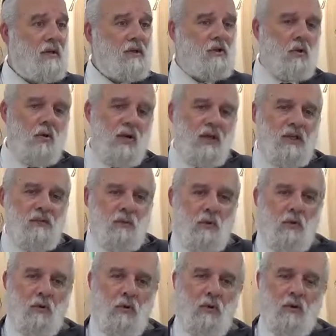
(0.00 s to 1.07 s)
So he's
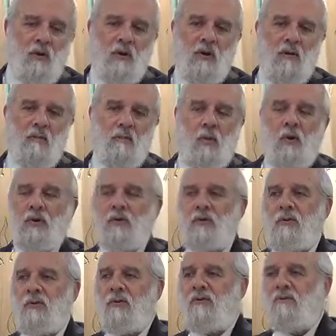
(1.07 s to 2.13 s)
more pointed
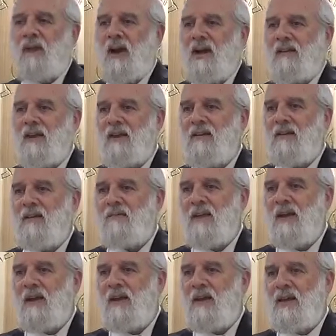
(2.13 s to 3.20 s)
to the fact that,
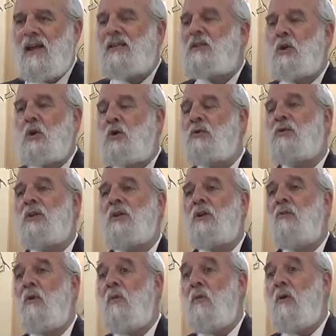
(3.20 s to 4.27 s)
yes, you don't see the
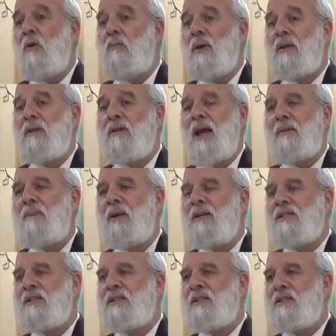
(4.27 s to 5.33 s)
reward, but not
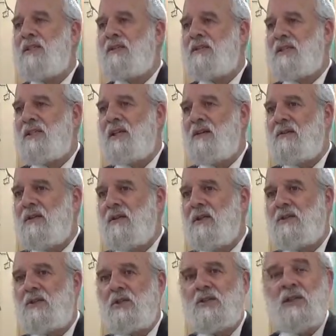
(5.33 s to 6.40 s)
because it's concealed,
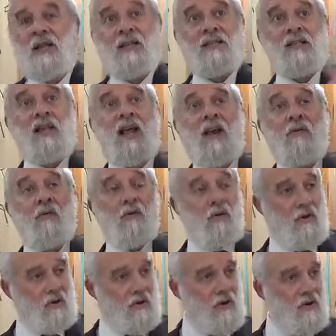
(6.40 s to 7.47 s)
it's just that it's later
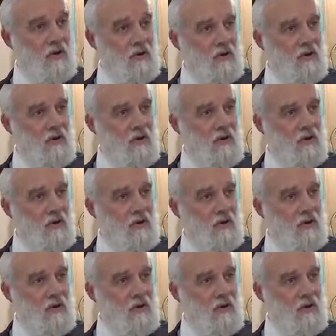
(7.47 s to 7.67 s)
on.